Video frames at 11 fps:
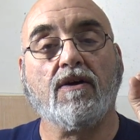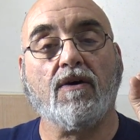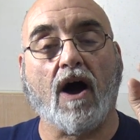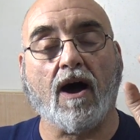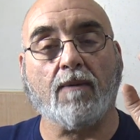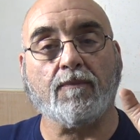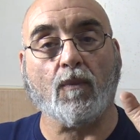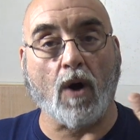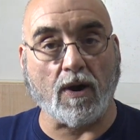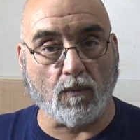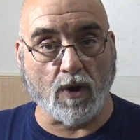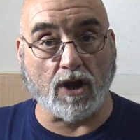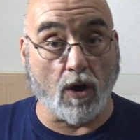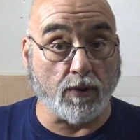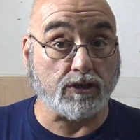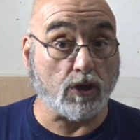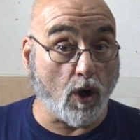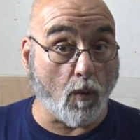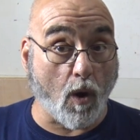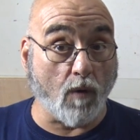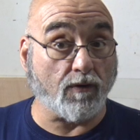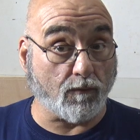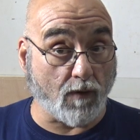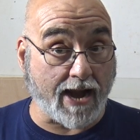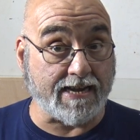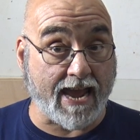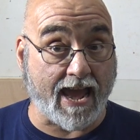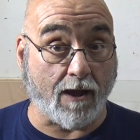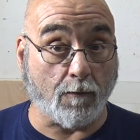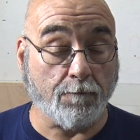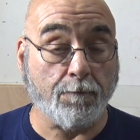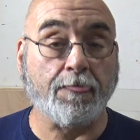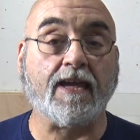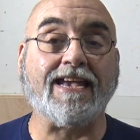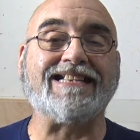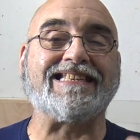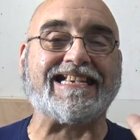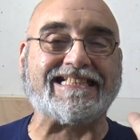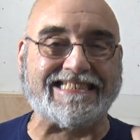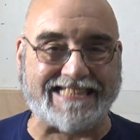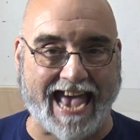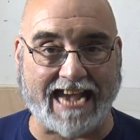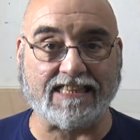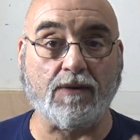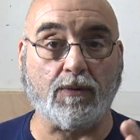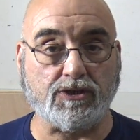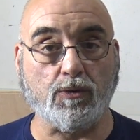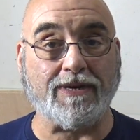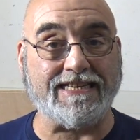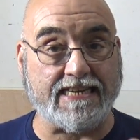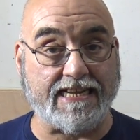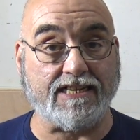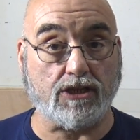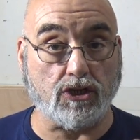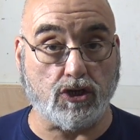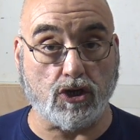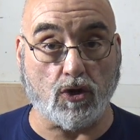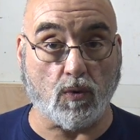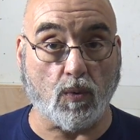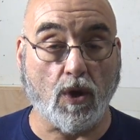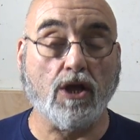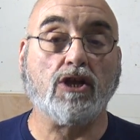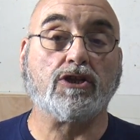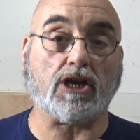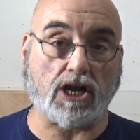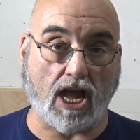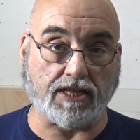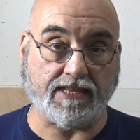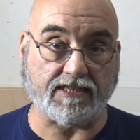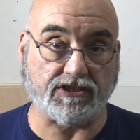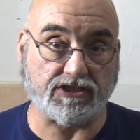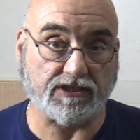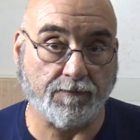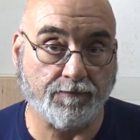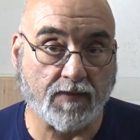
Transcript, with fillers: um, what we're going to go over right now is exactly what you would need to do to cut this.